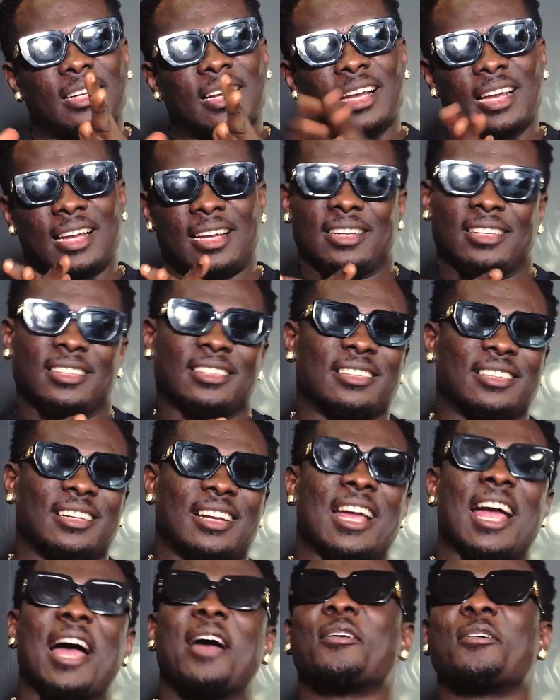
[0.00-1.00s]

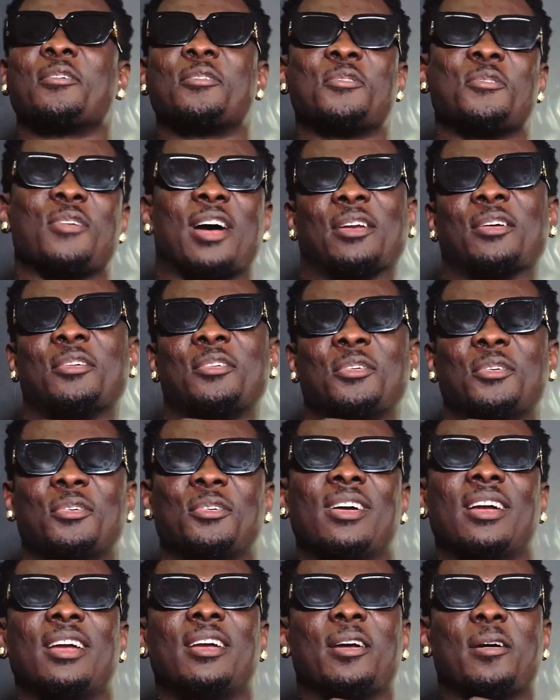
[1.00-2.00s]
I don't
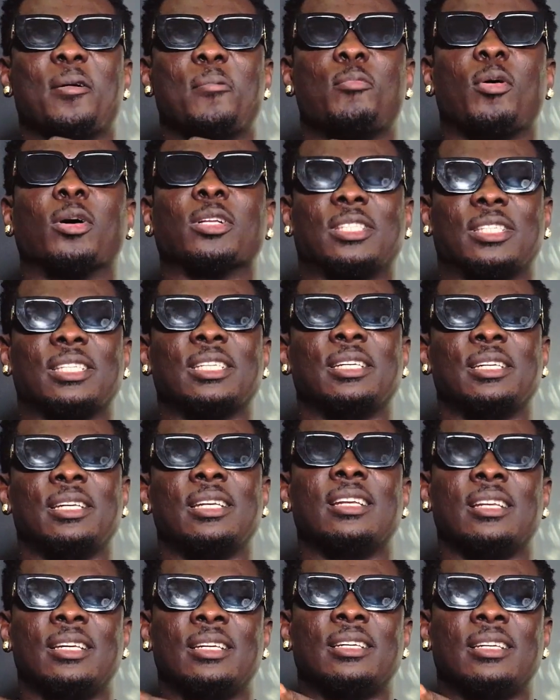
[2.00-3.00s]
know, but
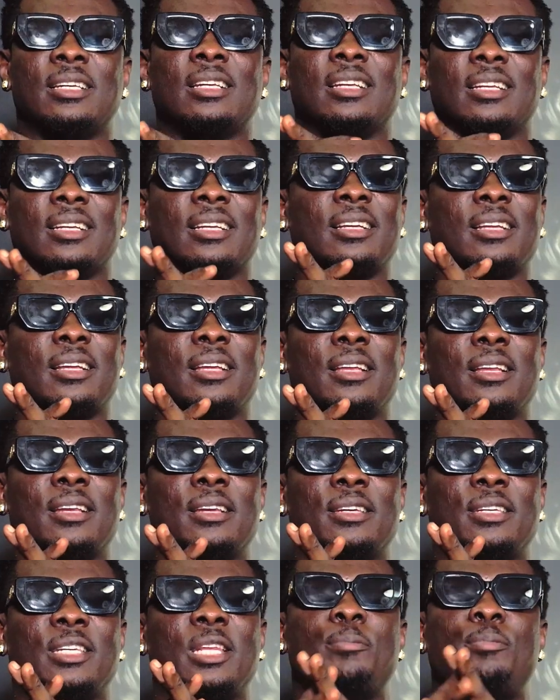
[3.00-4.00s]

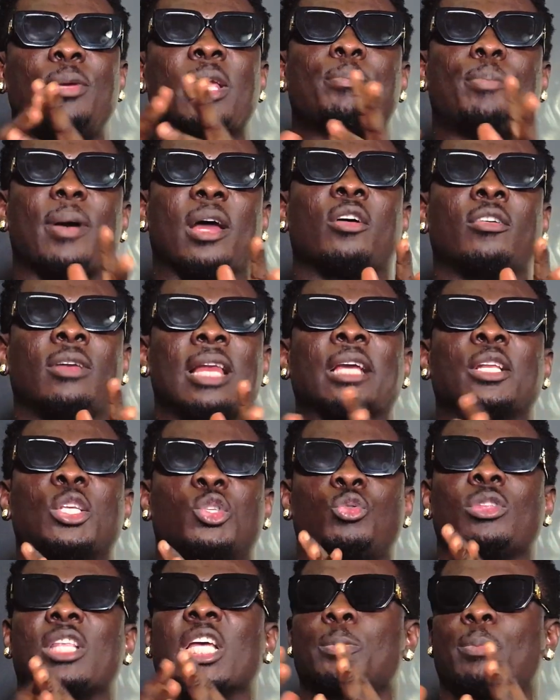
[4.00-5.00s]
the big part of, like the
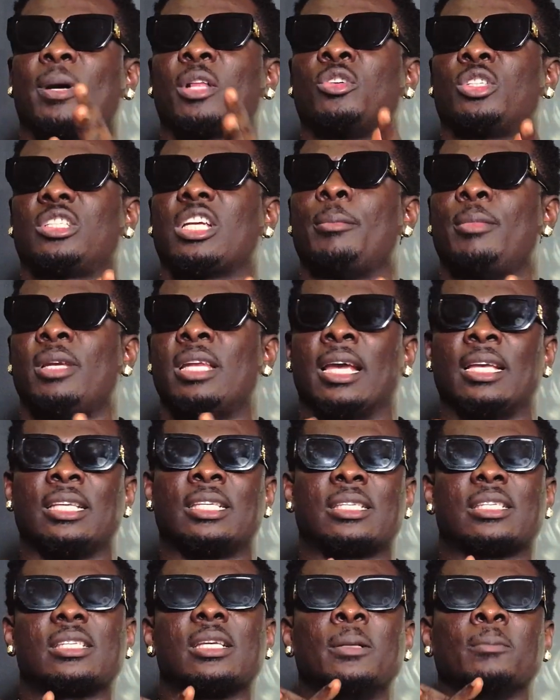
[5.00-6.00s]
sweetest part of social media
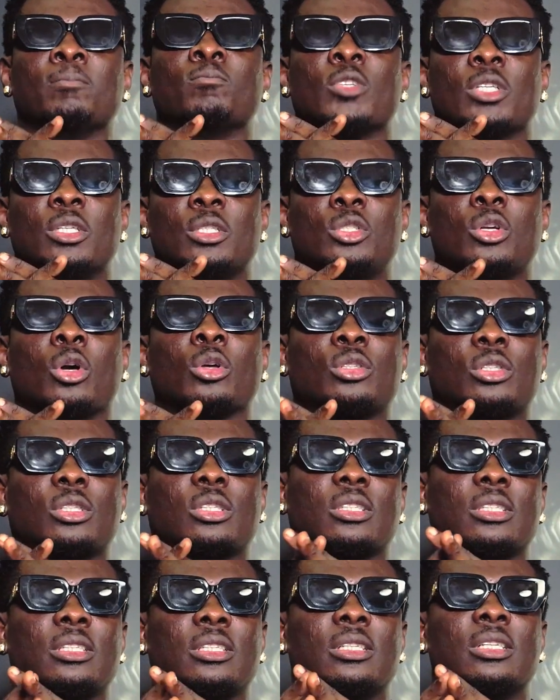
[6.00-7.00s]
is
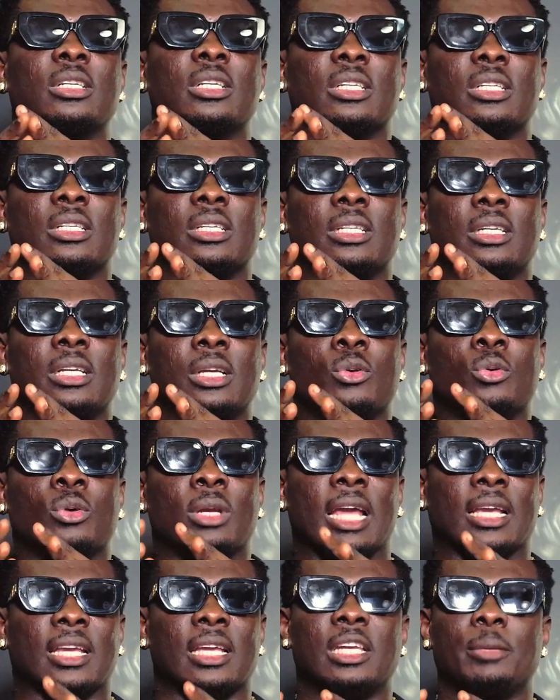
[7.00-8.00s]
just,
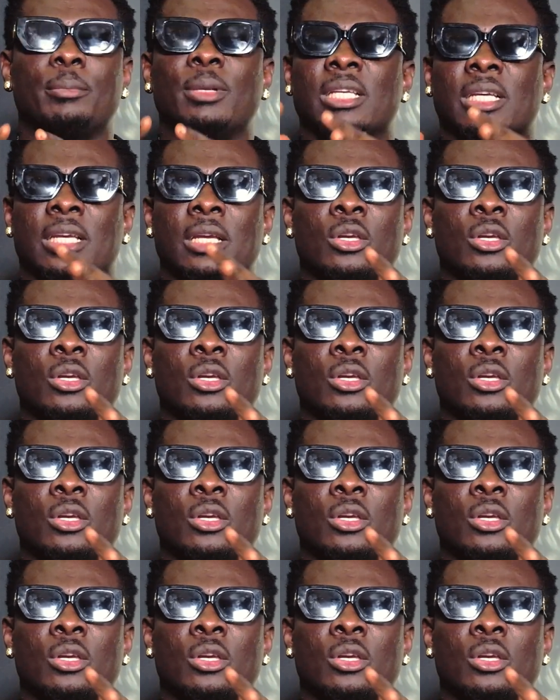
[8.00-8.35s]
like in the music